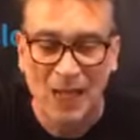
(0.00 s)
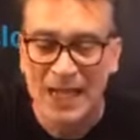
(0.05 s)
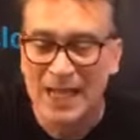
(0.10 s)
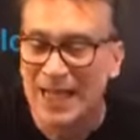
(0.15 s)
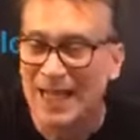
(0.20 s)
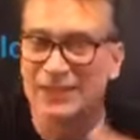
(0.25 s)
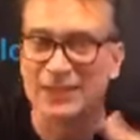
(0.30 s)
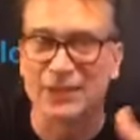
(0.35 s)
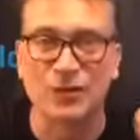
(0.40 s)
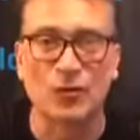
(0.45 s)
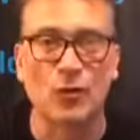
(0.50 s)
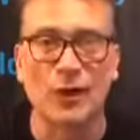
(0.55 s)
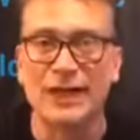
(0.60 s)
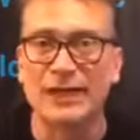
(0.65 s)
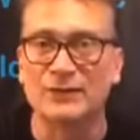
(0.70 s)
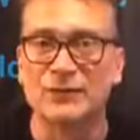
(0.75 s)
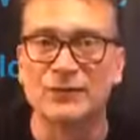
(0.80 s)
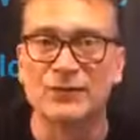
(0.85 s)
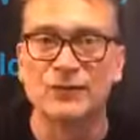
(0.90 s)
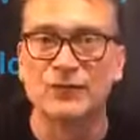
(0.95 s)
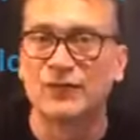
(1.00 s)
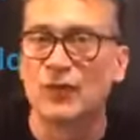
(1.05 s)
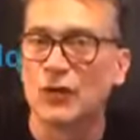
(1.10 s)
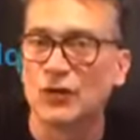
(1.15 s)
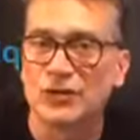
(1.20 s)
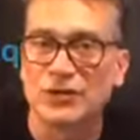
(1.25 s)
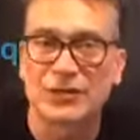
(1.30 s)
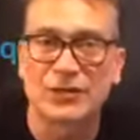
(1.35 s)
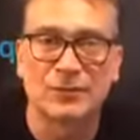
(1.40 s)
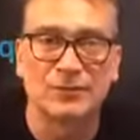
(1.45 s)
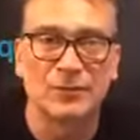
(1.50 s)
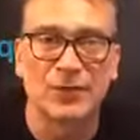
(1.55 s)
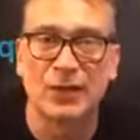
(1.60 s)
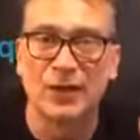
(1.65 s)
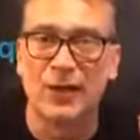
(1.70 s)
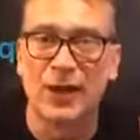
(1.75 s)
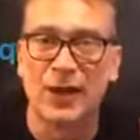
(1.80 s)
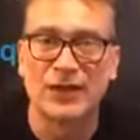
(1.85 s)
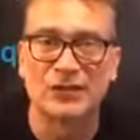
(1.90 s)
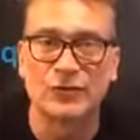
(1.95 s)
It's a great first, you
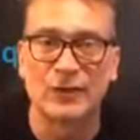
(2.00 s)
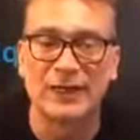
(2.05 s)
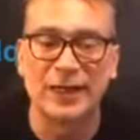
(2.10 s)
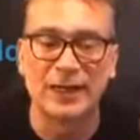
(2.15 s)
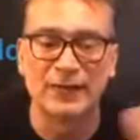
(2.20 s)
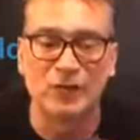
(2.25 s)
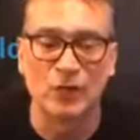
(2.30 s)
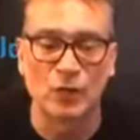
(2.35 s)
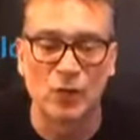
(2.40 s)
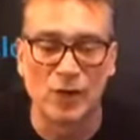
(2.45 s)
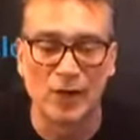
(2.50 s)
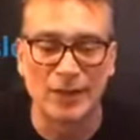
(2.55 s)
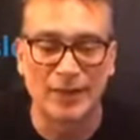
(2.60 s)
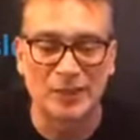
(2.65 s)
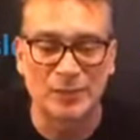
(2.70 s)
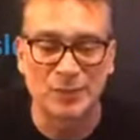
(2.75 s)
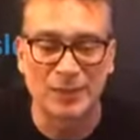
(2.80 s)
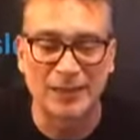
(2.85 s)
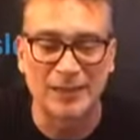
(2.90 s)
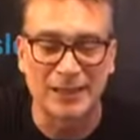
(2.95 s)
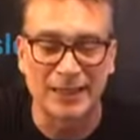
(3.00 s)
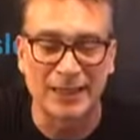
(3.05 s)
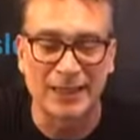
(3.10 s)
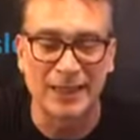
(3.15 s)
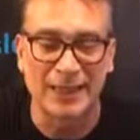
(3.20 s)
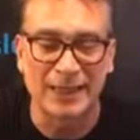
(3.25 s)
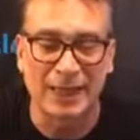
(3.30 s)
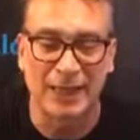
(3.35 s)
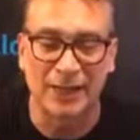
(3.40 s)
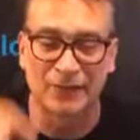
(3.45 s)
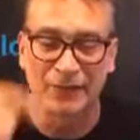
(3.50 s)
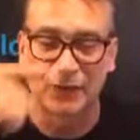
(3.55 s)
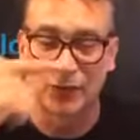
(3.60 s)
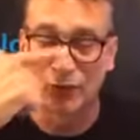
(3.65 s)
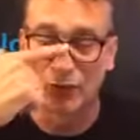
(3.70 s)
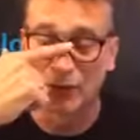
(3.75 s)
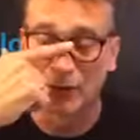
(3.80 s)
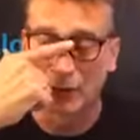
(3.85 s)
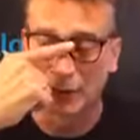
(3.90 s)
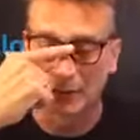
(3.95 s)
know, entry level one, especially if
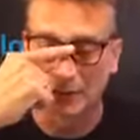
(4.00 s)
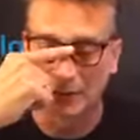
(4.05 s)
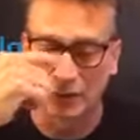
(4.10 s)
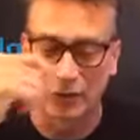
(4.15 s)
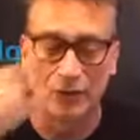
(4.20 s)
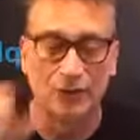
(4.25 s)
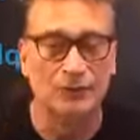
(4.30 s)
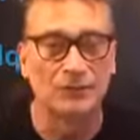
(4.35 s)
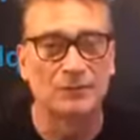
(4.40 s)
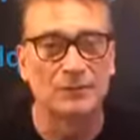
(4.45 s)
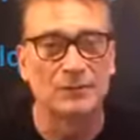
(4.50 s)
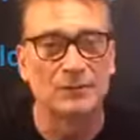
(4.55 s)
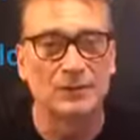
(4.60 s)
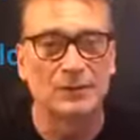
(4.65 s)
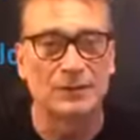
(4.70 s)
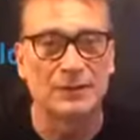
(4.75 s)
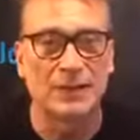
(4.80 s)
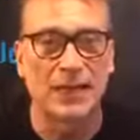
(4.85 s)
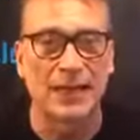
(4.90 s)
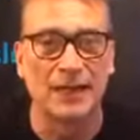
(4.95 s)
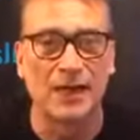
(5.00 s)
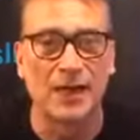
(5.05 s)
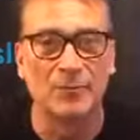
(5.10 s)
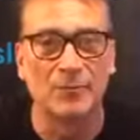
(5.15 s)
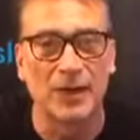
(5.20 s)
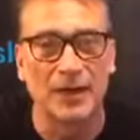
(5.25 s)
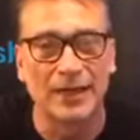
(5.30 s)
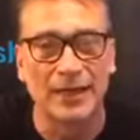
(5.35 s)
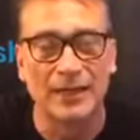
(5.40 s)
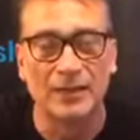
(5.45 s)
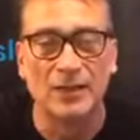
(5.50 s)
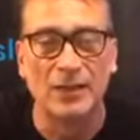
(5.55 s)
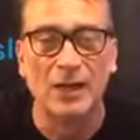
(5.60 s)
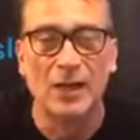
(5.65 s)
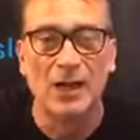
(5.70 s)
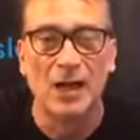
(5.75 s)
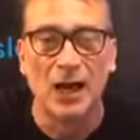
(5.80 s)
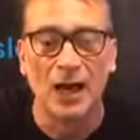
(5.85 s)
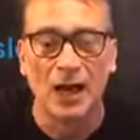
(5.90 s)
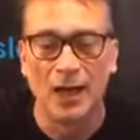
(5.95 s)
you're sort of tight on money.
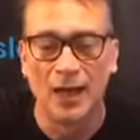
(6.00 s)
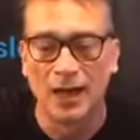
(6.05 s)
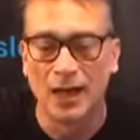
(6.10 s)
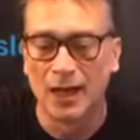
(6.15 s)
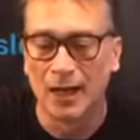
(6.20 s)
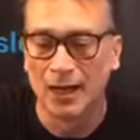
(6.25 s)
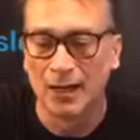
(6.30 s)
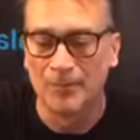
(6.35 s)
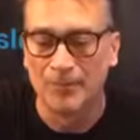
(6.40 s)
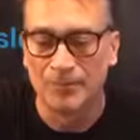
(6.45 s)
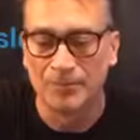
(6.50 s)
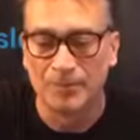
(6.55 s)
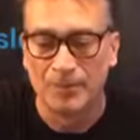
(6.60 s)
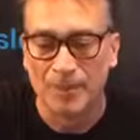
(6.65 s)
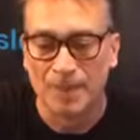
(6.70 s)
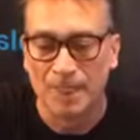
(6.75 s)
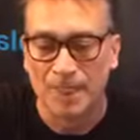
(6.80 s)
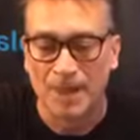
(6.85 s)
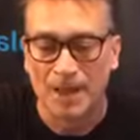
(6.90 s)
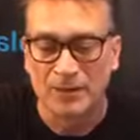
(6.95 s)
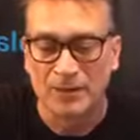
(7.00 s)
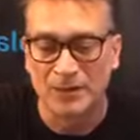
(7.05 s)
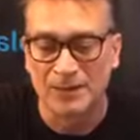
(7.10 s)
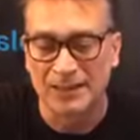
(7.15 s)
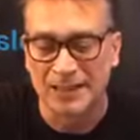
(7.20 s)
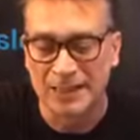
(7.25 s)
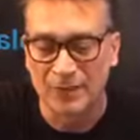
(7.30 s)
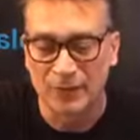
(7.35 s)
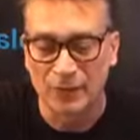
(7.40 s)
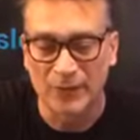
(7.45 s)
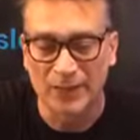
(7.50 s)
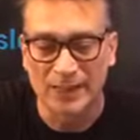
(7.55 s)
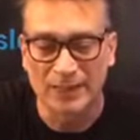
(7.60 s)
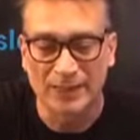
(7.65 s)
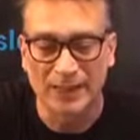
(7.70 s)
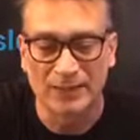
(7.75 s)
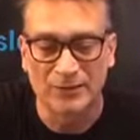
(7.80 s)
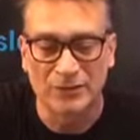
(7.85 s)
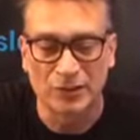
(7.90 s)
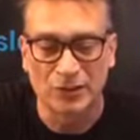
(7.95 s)
The
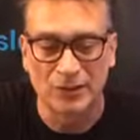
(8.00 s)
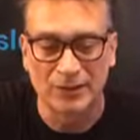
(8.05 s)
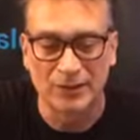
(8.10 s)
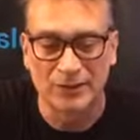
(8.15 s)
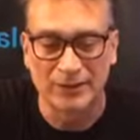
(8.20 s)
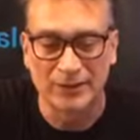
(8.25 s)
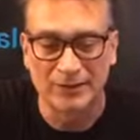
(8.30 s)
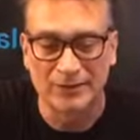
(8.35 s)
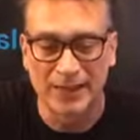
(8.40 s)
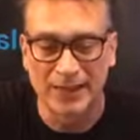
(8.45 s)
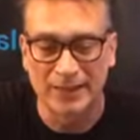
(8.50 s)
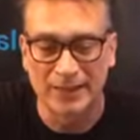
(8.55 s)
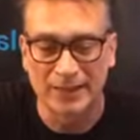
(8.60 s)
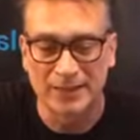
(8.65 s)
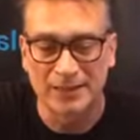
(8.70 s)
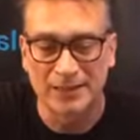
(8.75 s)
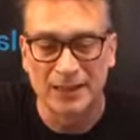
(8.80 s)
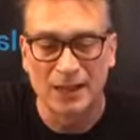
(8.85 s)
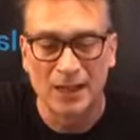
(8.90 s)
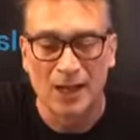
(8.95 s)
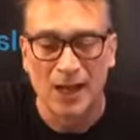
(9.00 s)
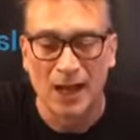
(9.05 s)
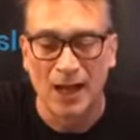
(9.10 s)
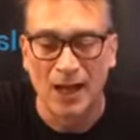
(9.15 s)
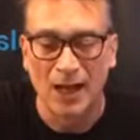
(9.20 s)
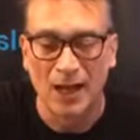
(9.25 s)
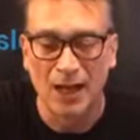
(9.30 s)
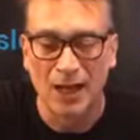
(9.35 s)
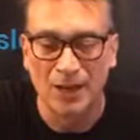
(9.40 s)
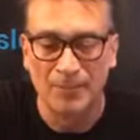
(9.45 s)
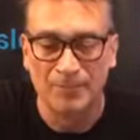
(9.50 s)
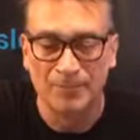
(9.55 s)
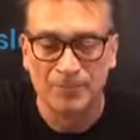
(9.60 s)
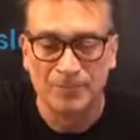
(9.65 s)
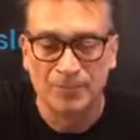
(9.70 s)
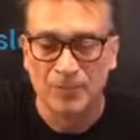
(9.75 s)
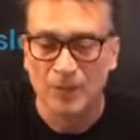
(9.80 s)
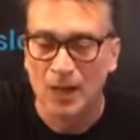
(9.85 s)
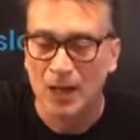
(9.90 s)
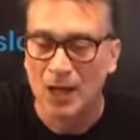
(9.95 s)
Z3,
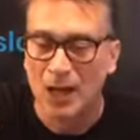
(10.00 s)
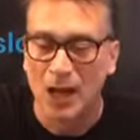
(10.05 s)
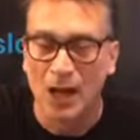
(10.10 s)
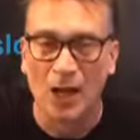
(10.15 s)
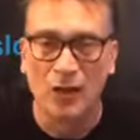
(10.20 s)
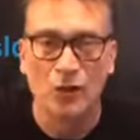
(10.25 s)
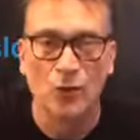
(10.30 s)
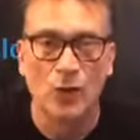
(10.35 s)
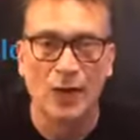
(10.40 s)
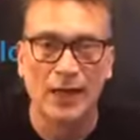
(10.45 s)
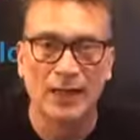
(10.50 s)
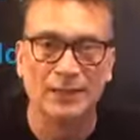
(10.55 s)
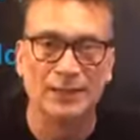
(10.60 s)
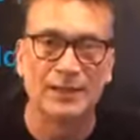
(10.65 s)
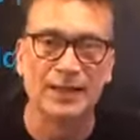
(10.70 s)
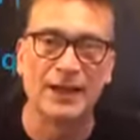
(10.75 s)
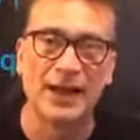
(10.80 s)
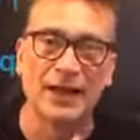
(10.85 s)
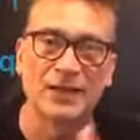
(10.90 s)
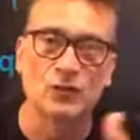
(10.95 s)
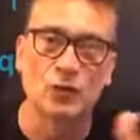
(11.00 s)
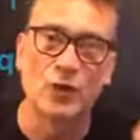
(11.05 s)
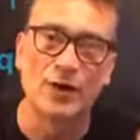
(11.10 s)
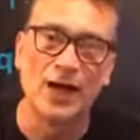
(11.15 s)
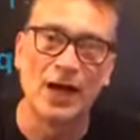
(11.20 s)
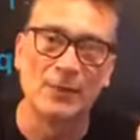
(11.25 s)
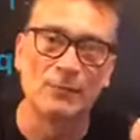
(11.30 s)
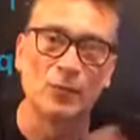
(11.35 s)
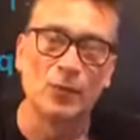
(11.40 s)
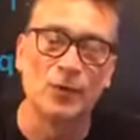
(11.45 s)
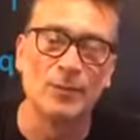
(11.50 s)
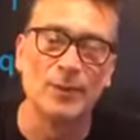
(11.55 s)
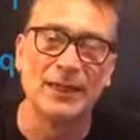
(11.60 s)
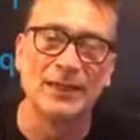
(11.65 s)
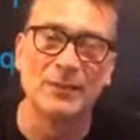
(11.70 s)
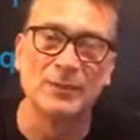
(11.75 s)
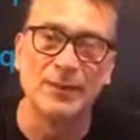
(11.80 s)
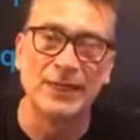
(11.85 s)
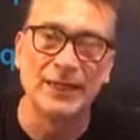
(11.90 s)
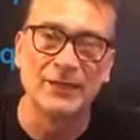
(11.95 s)
otherwise the next one up would be
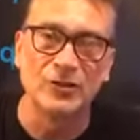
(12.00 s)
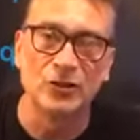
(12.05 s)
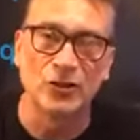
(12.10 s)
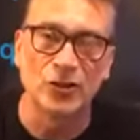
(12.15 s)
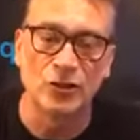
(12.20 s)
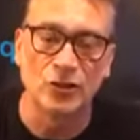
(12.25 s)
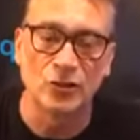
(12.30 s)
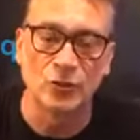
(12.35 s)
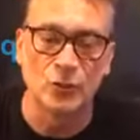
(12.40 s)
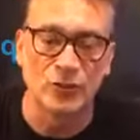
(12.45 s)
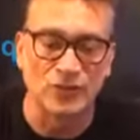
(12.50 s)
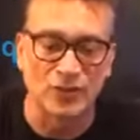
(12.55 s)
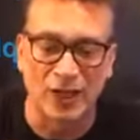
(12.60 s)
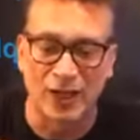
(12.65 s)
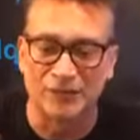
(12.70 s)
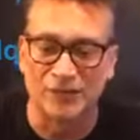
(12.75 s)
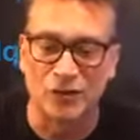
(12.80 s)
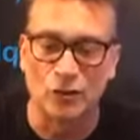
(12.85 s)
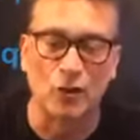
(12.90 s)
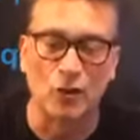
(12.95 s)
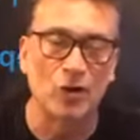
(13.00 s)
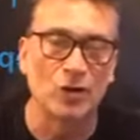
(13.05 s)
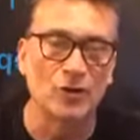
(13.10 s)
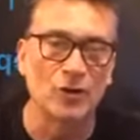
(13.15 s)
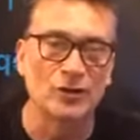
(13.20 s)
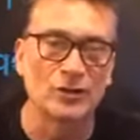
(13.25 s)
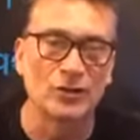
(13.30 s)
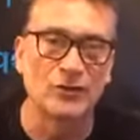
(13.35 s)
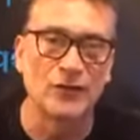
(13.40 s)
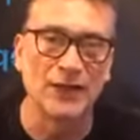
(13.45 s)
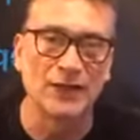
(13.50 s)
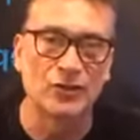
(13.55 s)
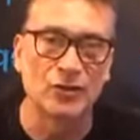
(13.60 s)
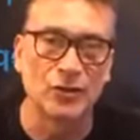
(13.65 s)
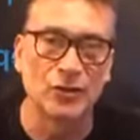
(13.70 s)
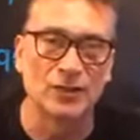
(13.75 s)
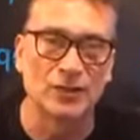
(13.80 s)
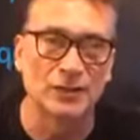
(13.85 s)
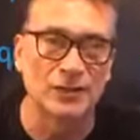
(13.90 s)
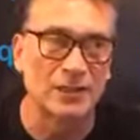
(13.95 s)
the B2, which gives you all those
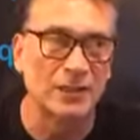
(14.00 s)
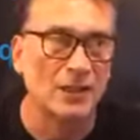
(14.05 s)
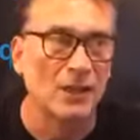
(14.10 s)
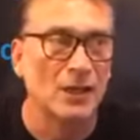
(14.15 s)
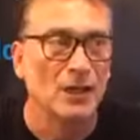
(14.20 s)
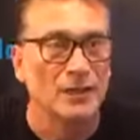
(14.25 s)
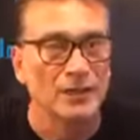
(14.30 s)
features.